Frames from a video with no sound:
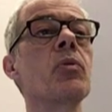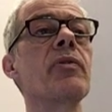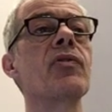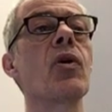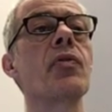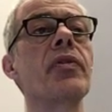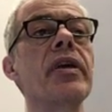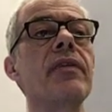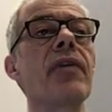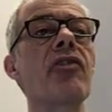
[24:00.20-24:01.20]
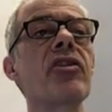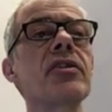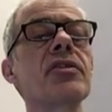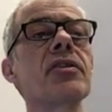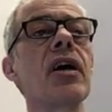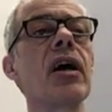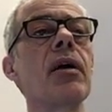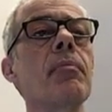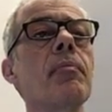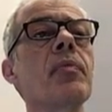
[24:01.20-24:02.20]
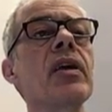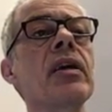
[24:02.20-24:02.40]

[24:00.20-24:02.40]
We've got the various um,